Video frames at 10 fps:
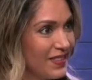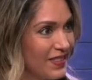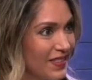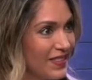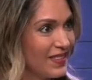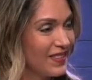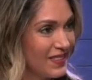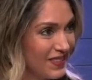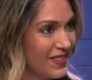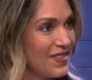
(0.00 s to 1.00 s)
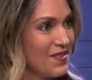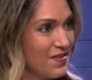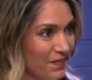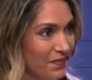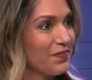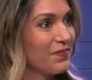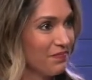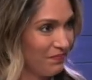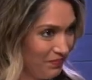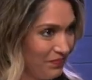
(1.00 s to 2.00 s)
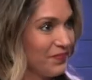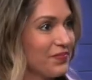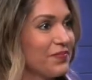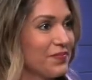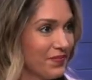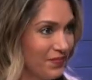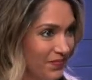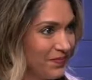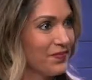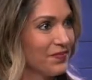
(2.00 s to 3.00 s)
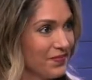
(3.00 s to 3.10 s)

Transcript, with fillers: these churches have a vision for sharing the gospel but they don't